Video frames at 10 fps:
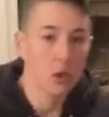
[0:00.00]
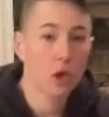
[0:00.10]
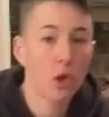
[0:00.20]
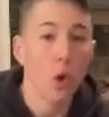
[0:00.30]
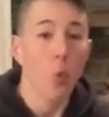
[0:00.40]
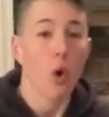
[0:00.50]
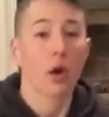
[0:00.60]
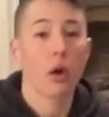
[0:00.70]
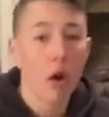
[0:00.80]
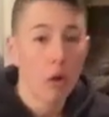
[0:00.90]
You can go
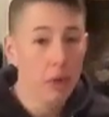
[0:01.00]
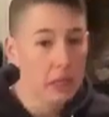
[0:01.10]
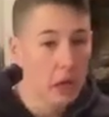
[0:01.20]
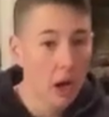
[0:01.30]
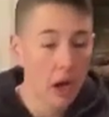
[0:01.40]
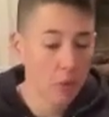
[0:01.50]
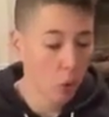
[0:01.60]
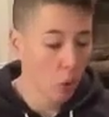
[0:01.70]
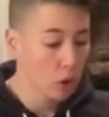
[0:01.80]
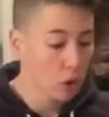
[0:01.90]
1 arm at a
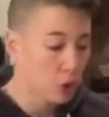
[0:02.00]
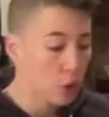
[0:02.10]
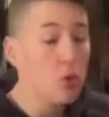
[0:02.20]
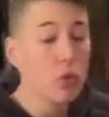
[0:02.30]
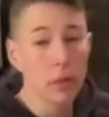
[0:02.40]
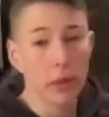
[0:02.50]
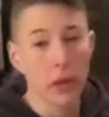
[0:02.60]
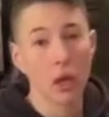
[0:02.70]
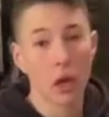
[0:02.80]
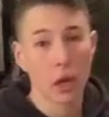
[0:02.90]
time or 2,
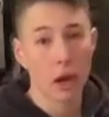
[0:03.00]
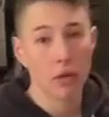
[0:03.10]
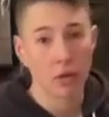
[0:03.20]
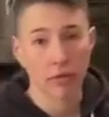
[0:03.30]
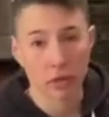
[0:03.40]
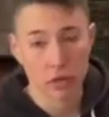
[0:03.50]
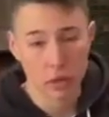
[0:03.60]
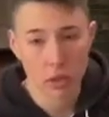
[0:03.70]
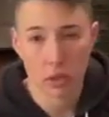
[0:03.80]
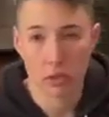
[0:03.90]
depending on how that
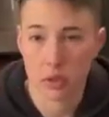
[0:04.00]
feels to you.